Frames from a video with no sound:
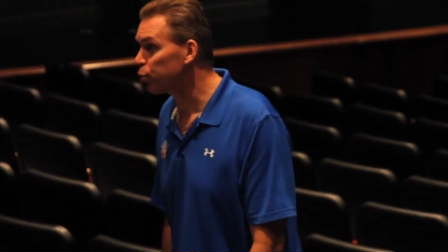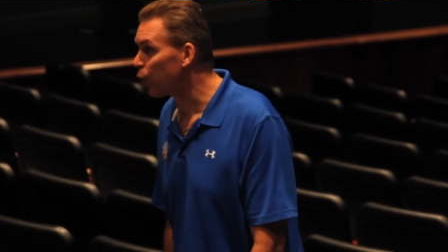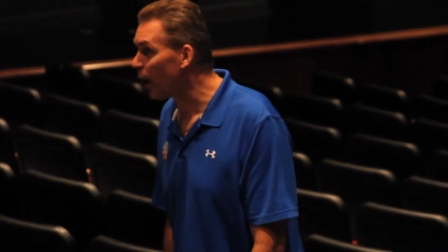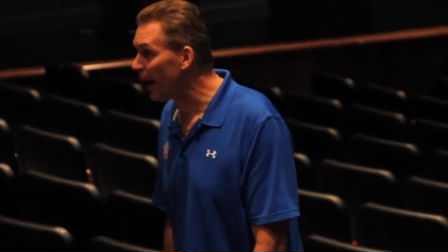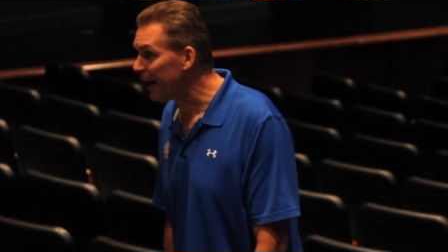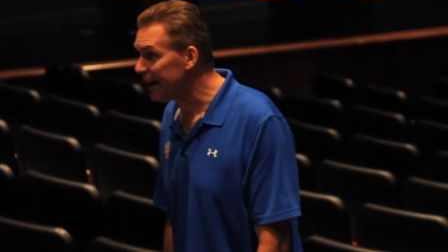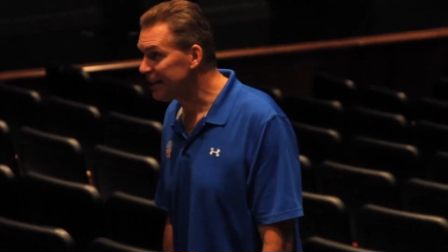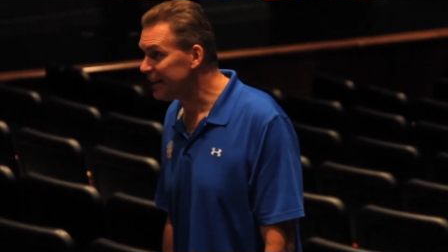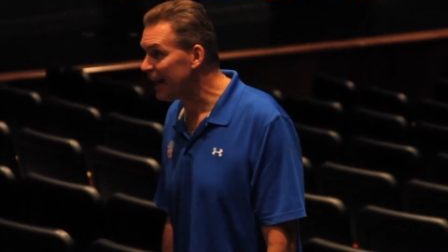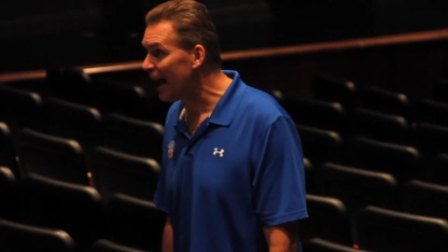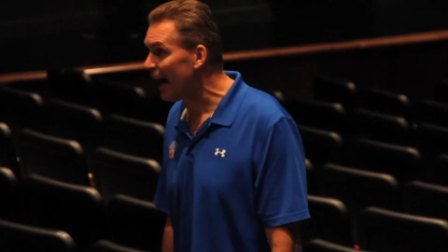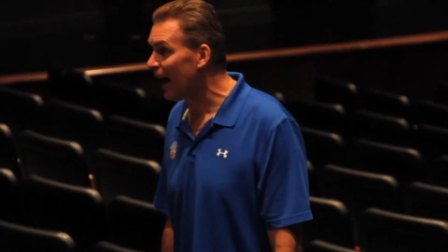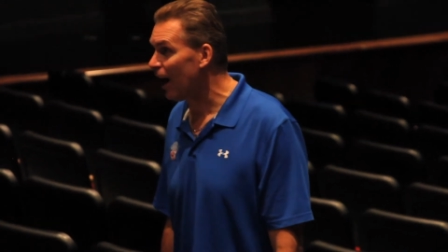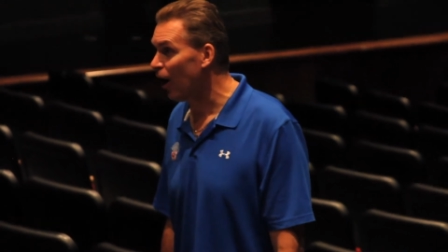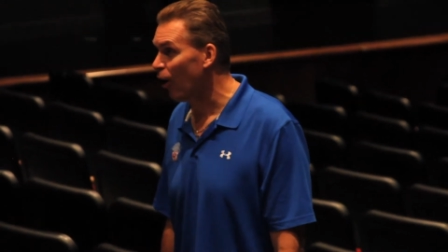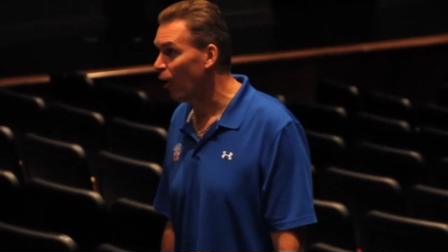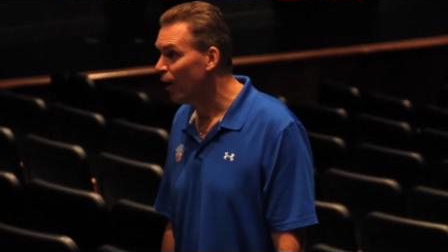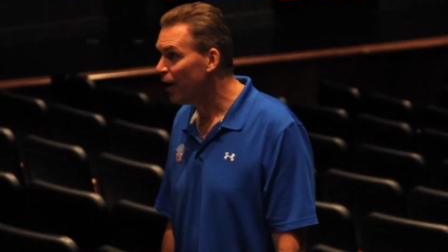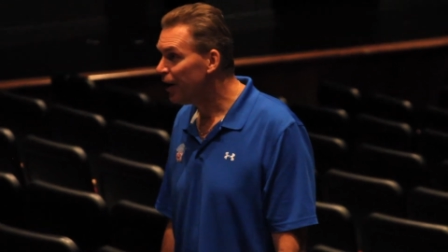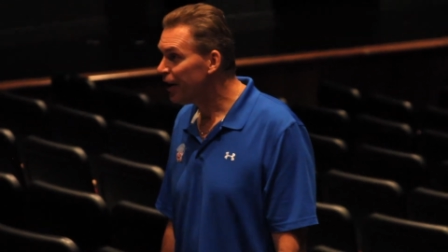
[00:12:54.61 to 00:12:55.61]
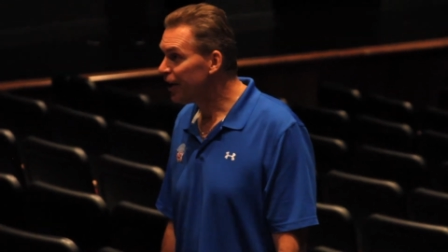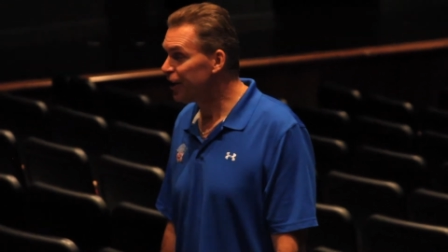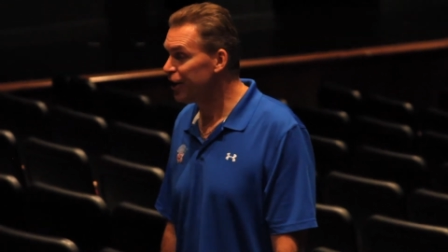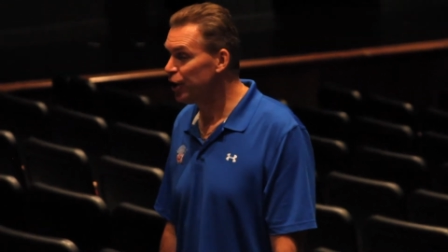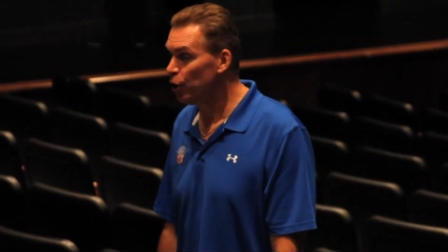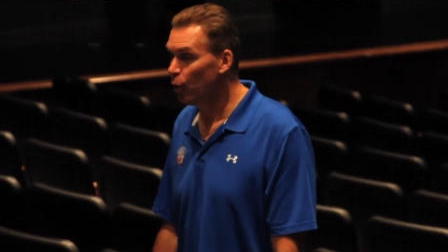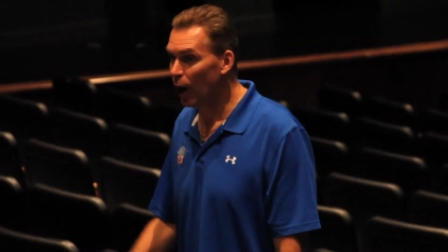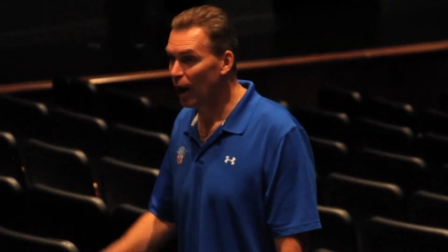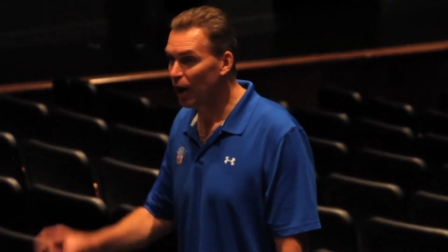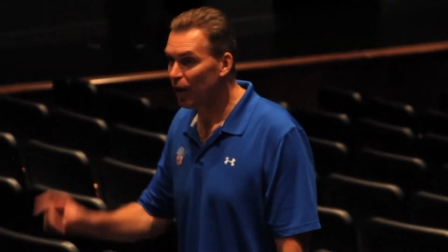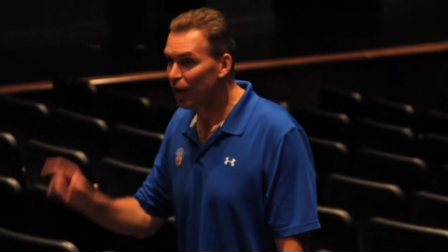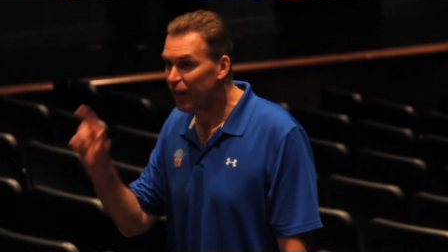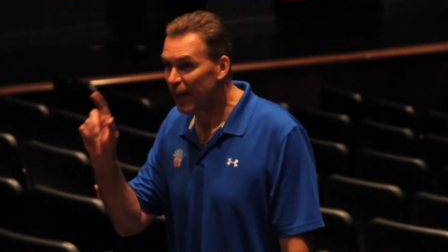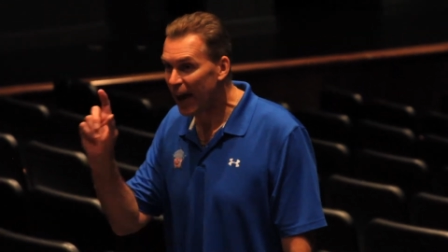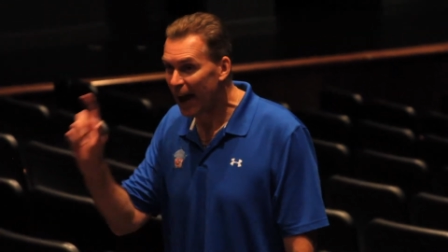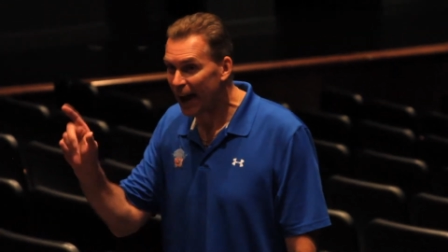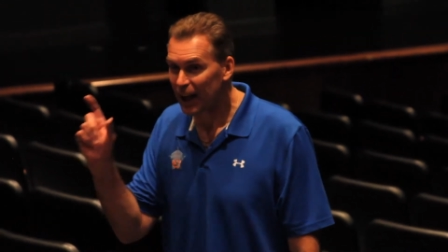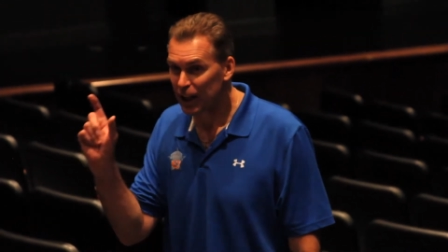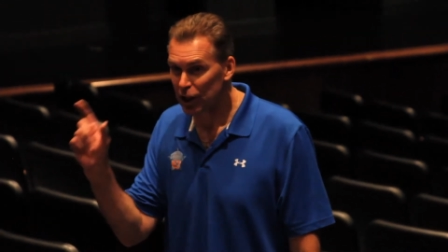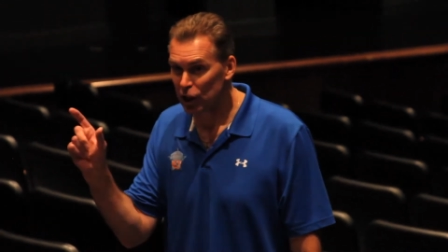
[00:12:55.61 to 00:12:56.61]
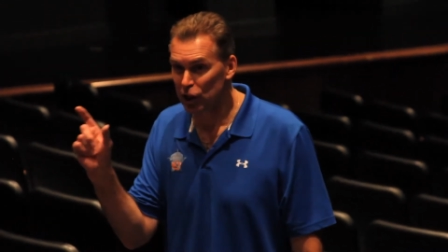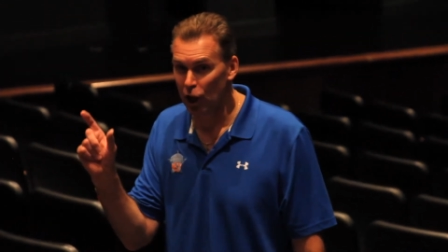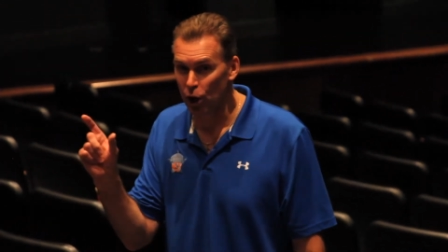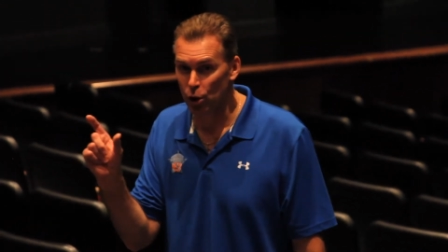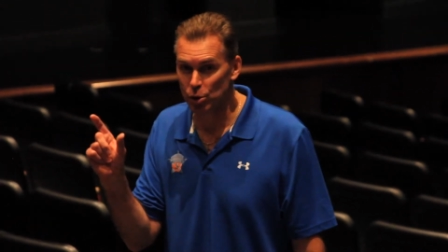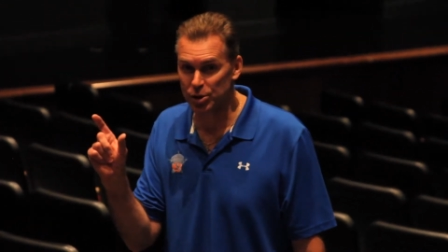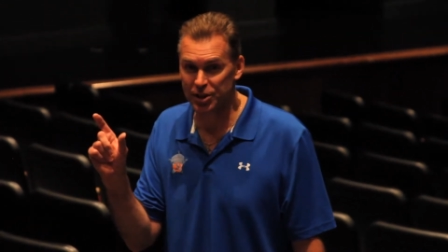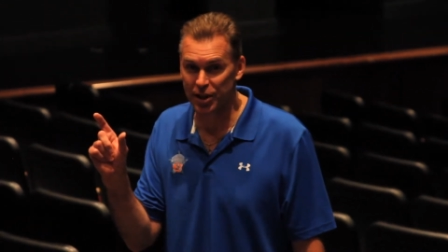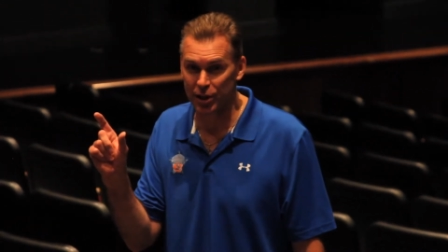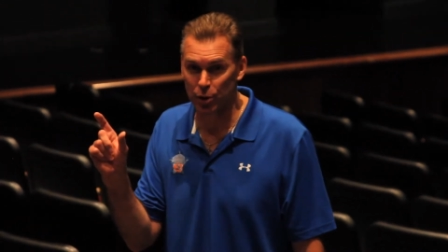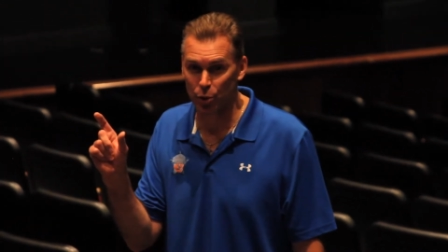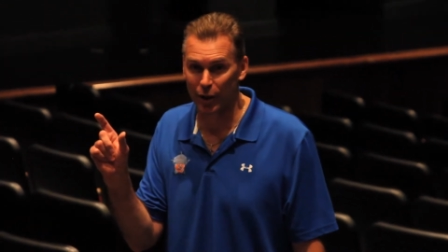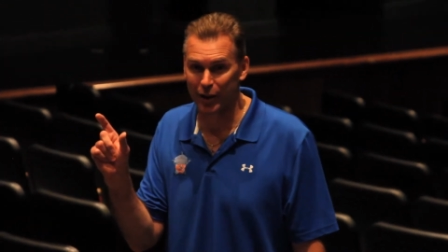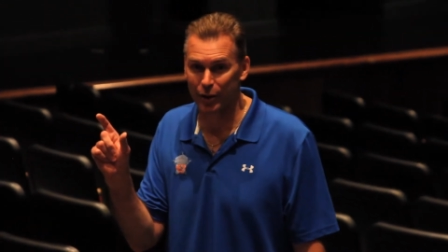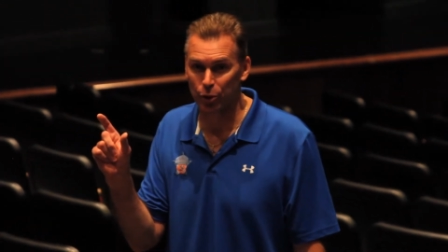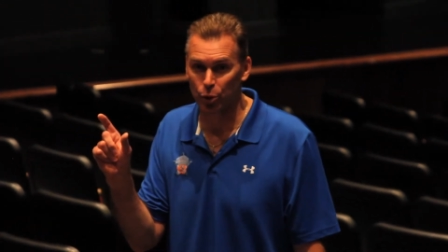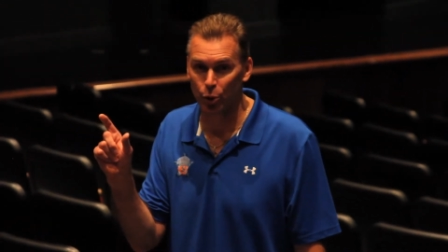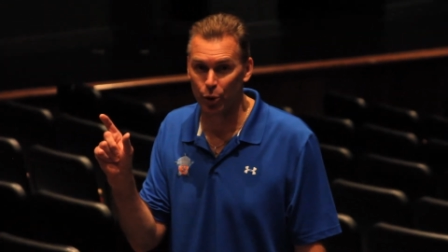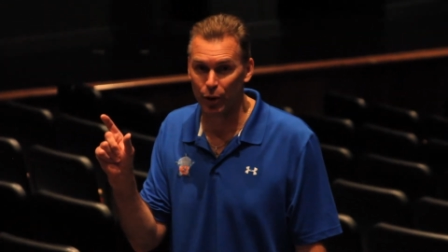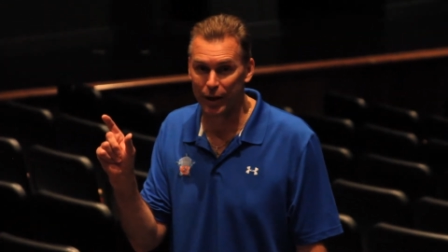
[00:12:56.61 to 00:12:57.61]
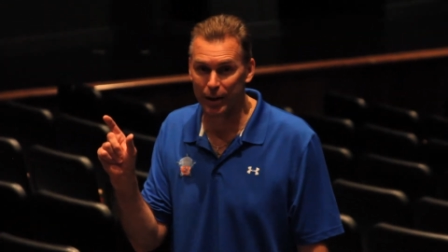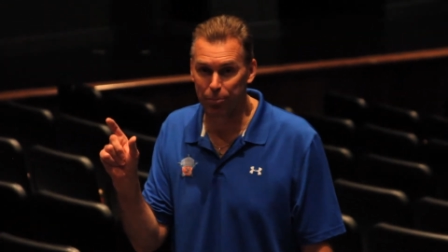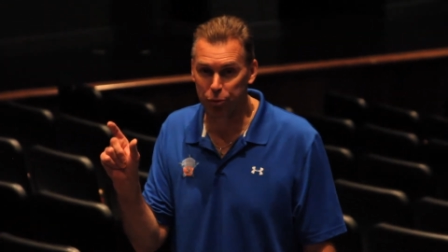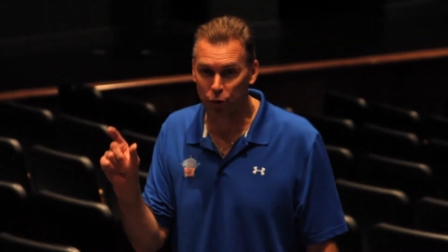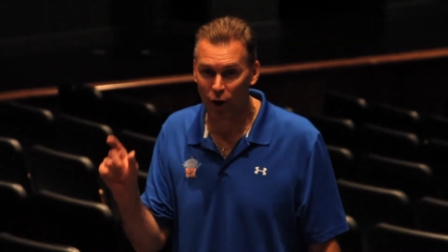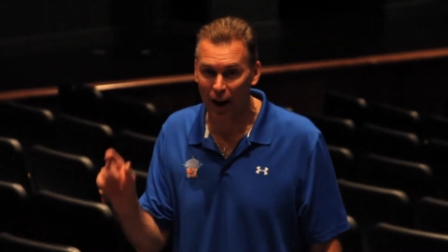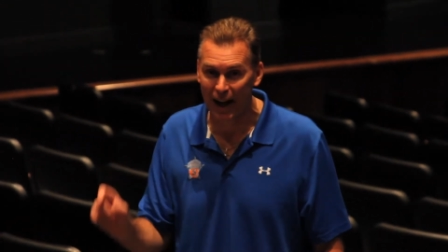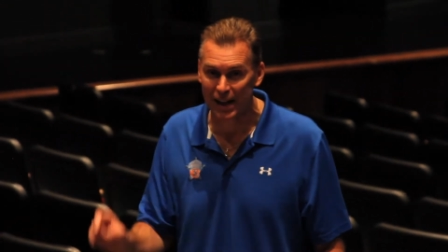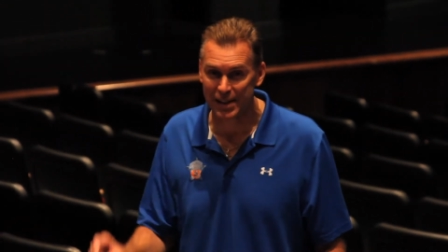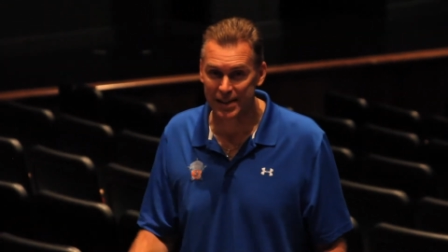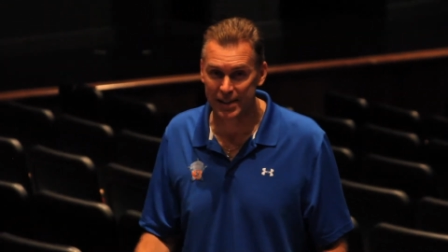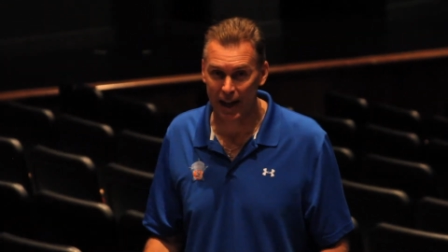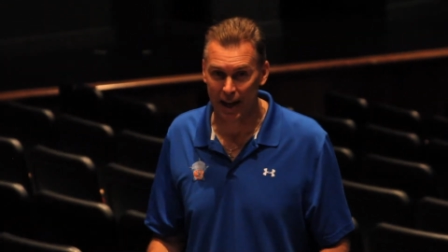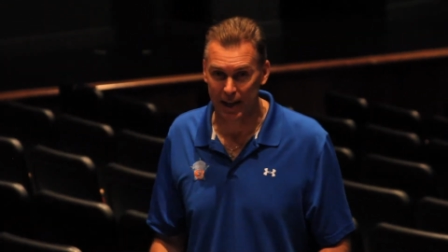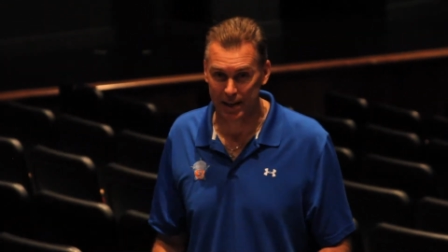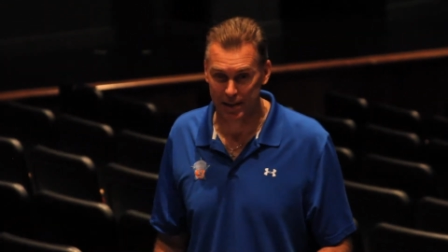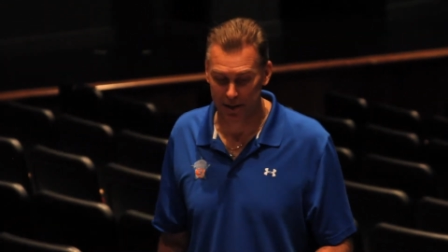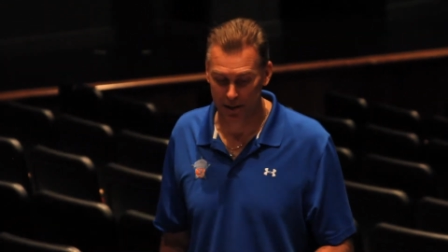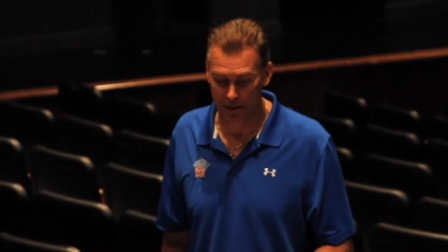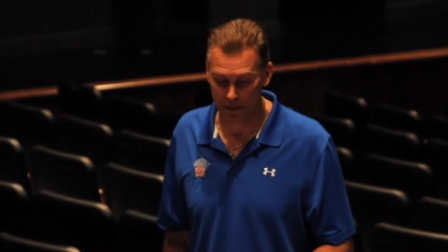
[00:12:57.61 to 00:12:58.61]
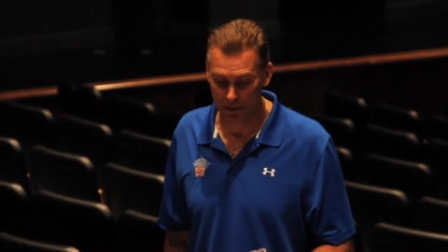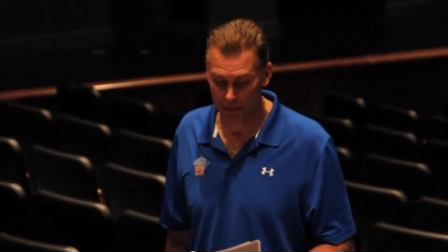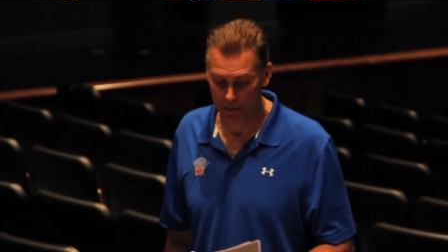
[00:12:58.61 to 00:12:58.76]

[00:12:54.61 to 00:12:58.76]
right now. You are that close to the recruiting process.